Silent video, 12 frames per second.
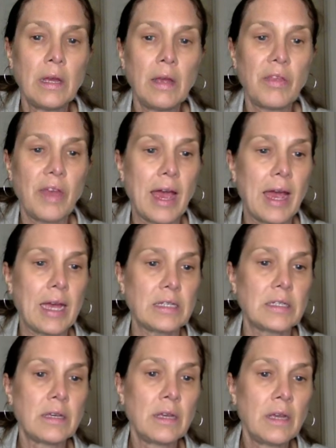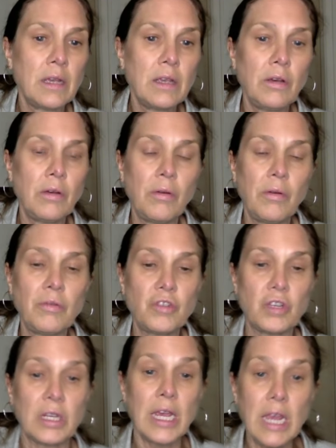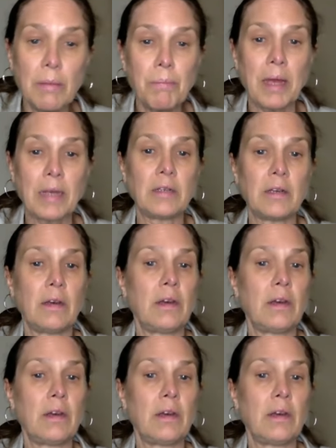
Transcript: that you should eat better,